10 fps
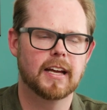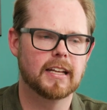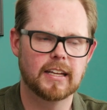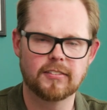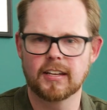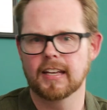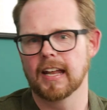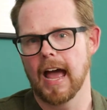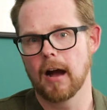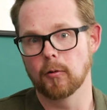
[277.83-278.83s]
and easy to
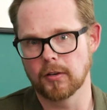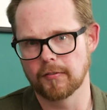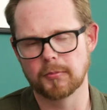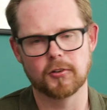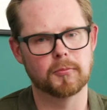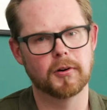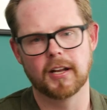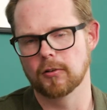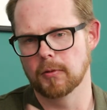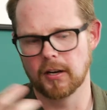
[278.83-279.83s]
get out of ObservePoint
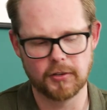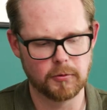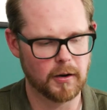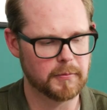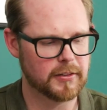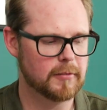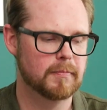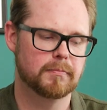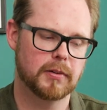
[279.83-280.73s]
and do whatever you want with it,